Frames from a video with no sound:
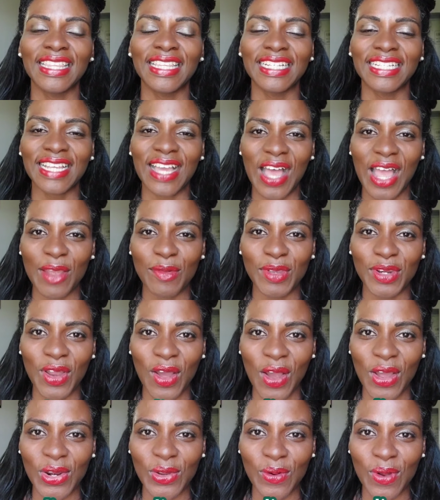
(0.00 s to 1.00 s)
the the time
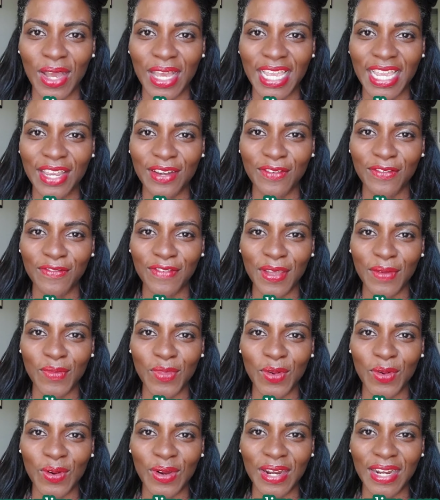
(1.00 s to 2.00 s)
in Ottawa in
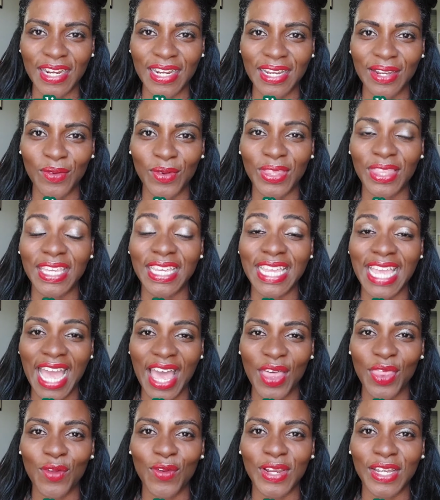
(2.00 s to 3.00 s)
February with the
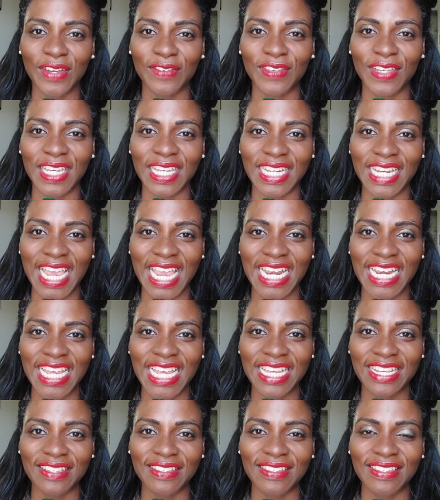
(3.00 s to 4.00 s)
gathering of
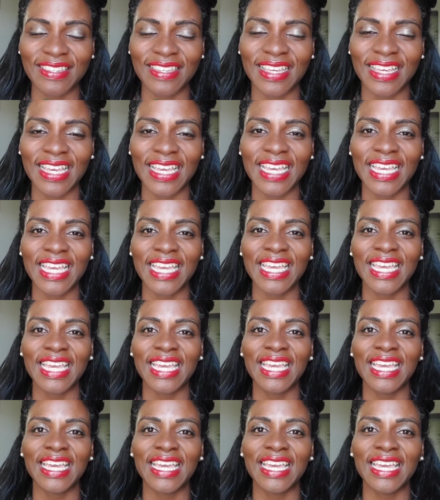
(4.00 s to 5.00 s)
Canadians.
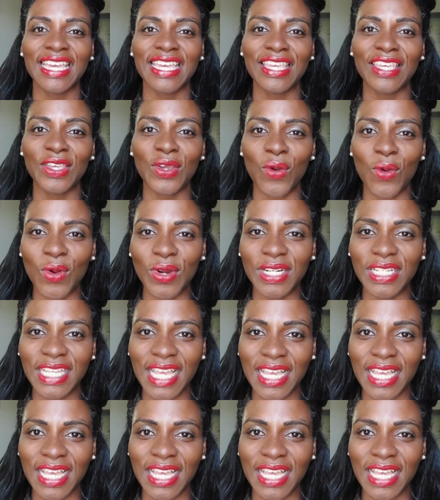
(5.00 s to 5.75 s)
Your